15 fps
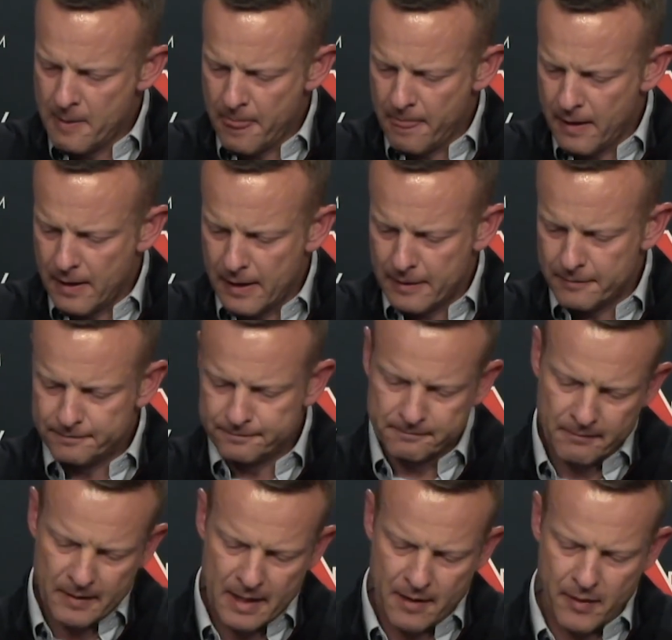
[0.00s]

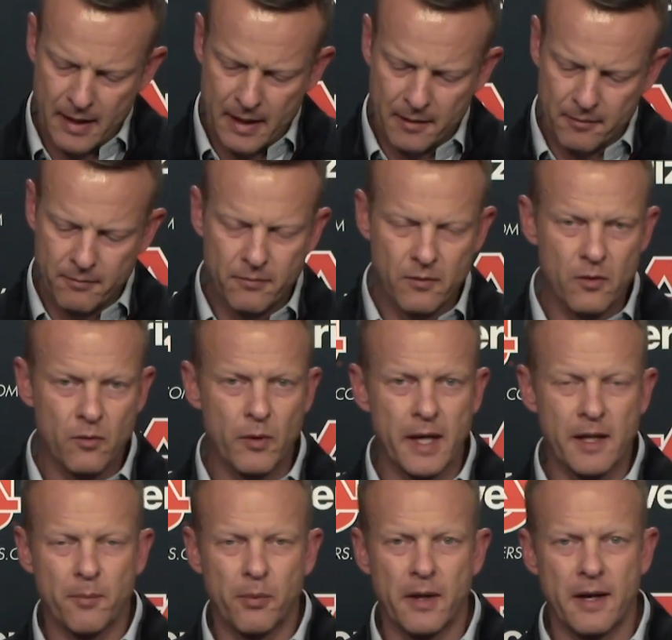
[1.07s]
And then ready
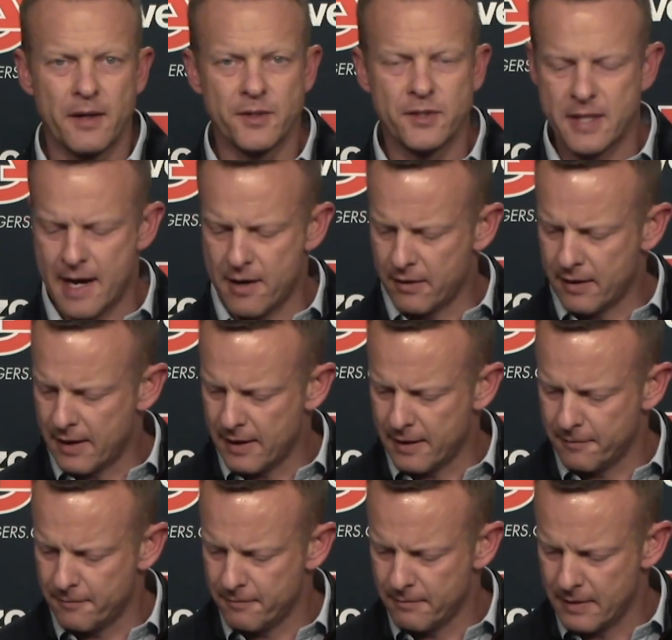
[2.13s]
to play on Saturday
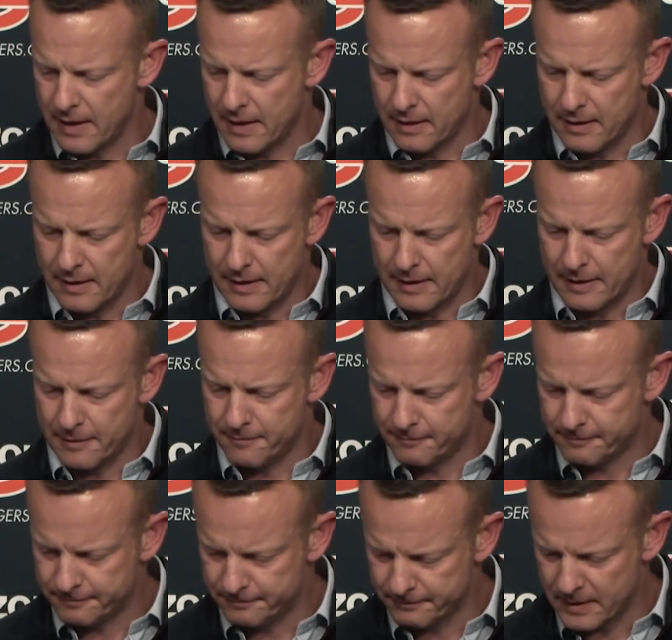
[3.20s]
and
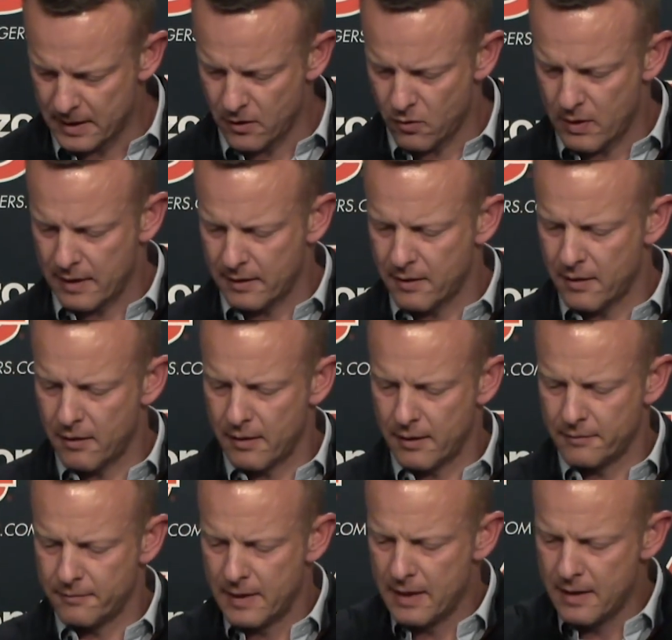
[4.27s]
go out there
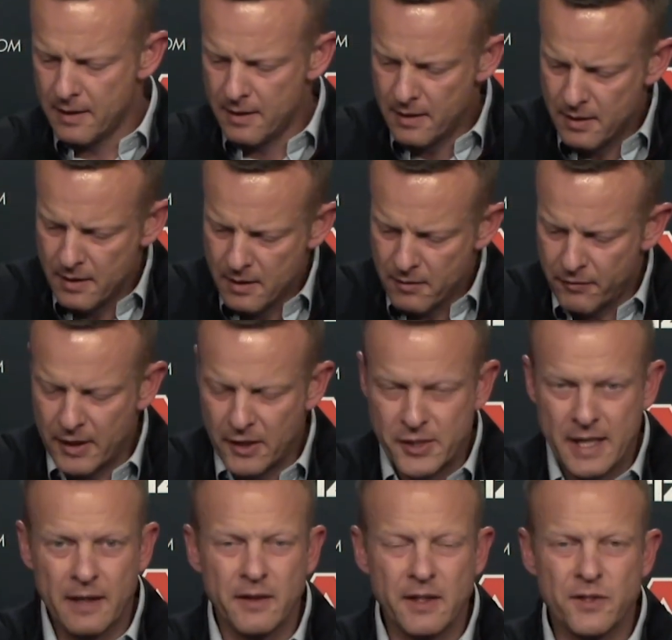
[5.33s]
and finish
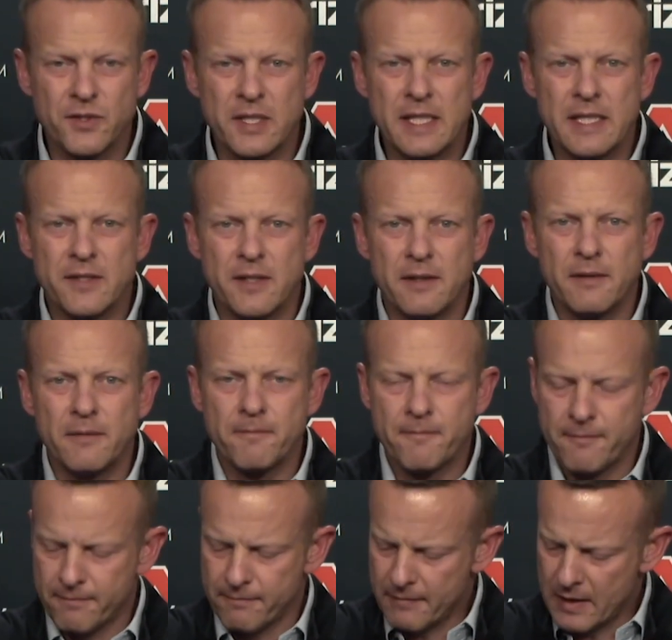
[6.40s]
out this season,
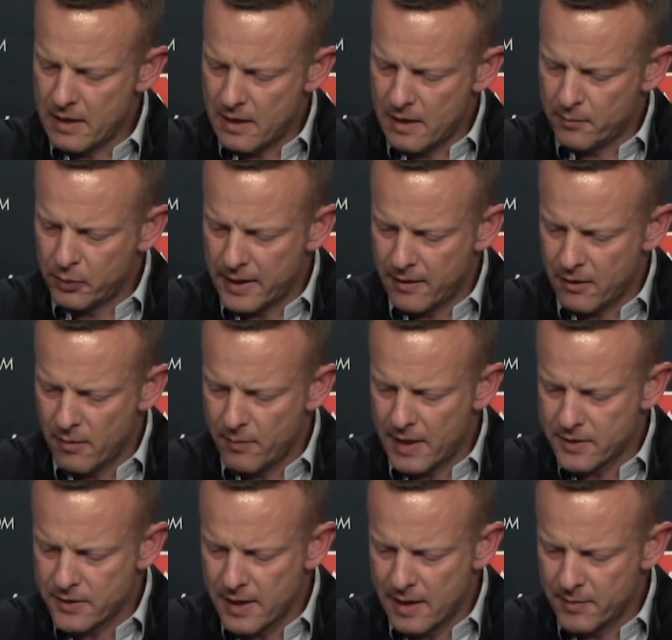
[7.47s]
playing our
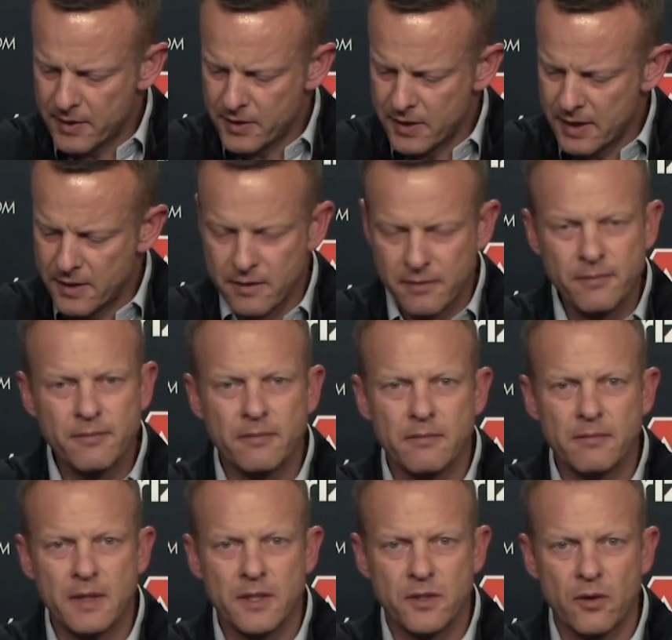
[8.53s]
best game of the season
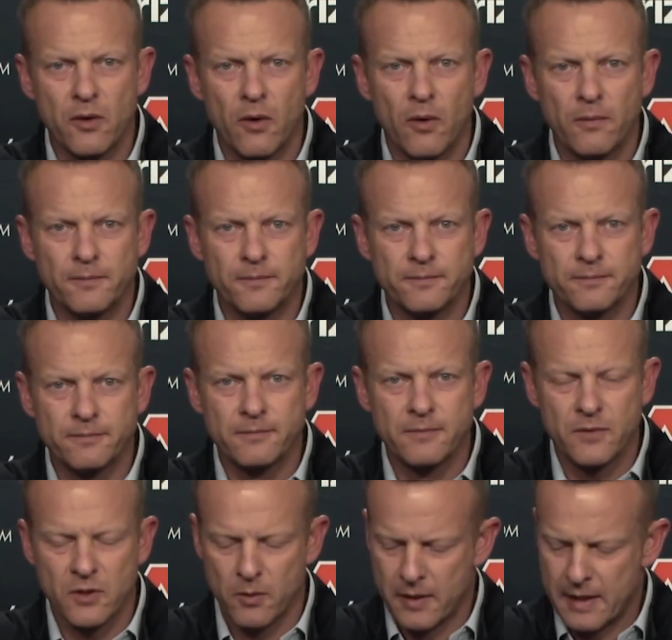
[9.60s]
is the goal.
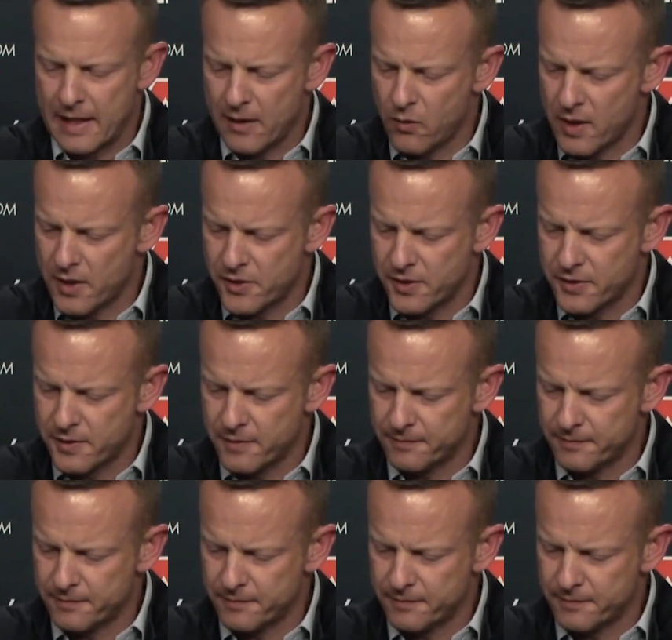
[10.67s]
So with that, questions.